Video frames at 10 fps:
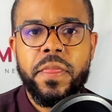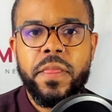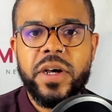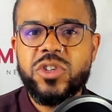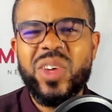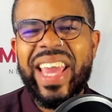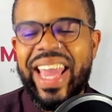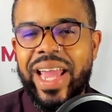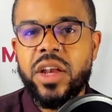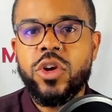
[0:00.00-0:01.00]
Because you
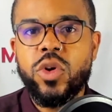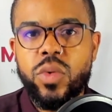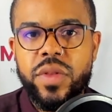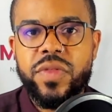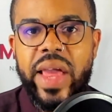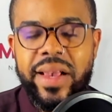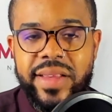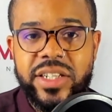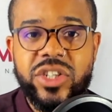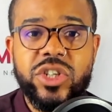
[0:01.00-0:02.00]
can't do the things
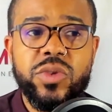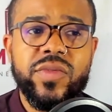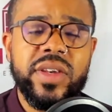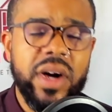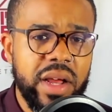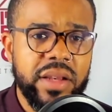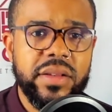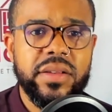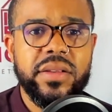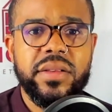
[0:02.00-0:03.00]
that you've done,
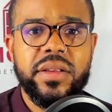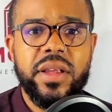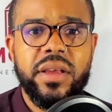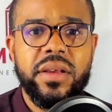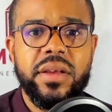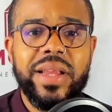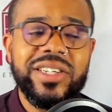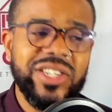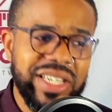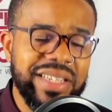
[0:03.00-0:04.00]
that
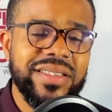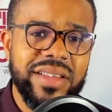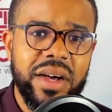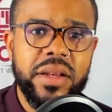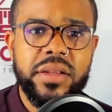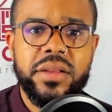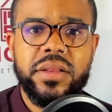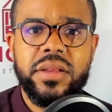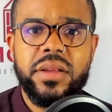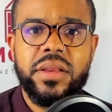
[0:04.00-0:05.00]
she's done,
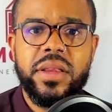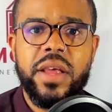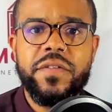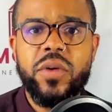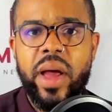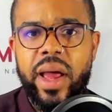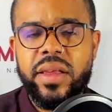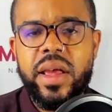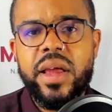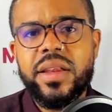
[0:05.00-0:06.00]
if you had.
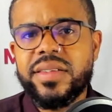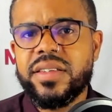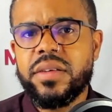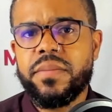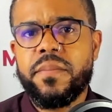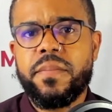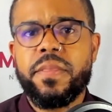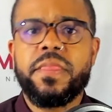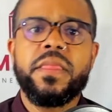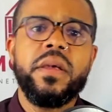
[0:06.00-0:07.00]
Listen,
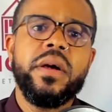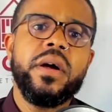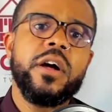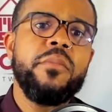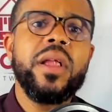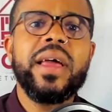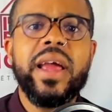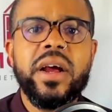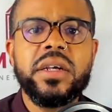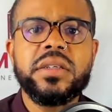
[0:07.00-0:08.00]
Kamala
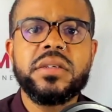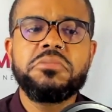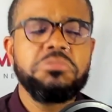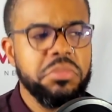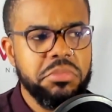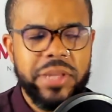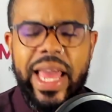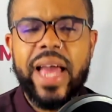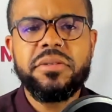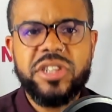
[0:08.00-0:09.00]
Harris,
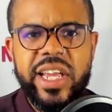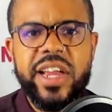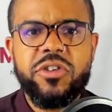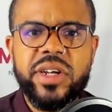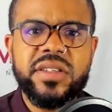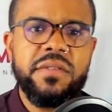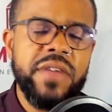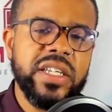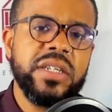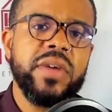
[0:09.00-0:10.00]
yeah, she increased
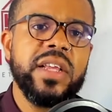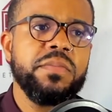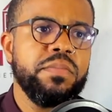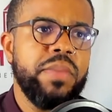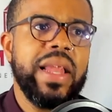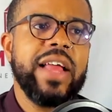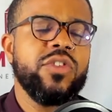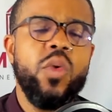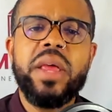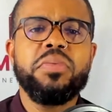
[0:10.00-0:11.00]
conviction rates by like
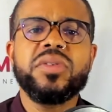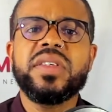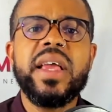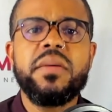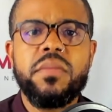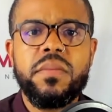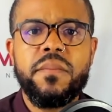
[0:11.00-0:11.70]
twenty percent